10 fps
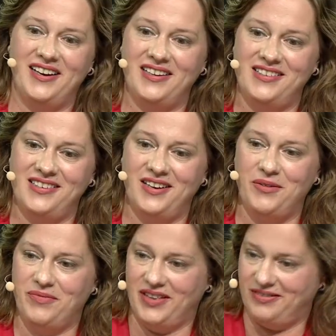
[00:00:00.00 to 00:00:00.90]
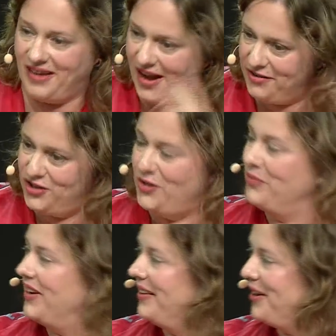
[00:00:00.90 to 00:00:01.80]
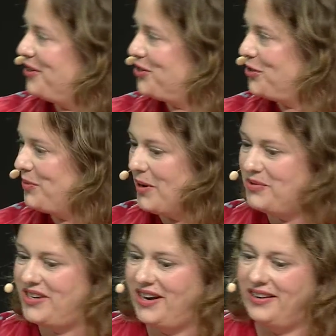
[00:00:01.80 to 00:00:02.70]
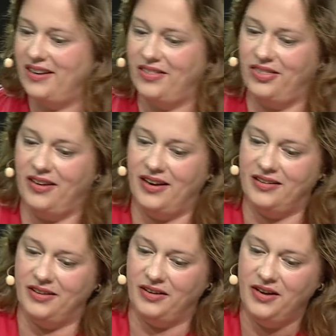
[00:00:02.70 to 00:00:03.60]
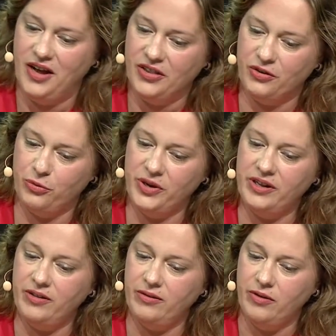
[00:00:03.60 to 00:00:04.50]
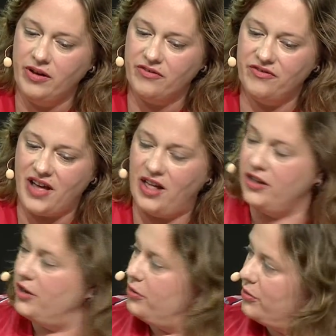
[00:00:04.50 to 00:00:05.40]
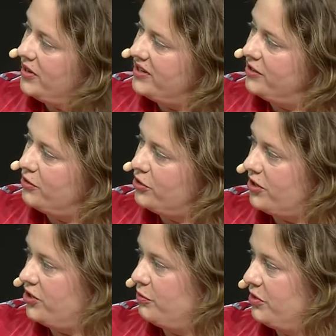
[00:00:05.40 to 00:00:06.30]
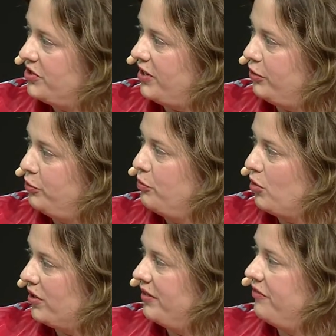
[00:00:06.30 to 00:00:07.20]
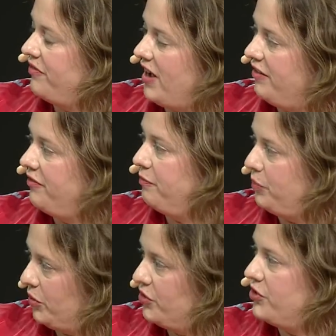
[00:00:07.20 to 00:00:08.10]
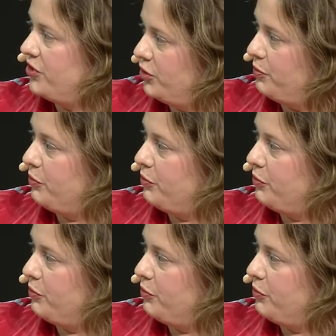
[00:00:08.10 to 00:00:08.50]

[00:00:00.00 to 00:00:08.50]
that has something like a super app, saying that the real value is in those customers that do more than 5 purchases per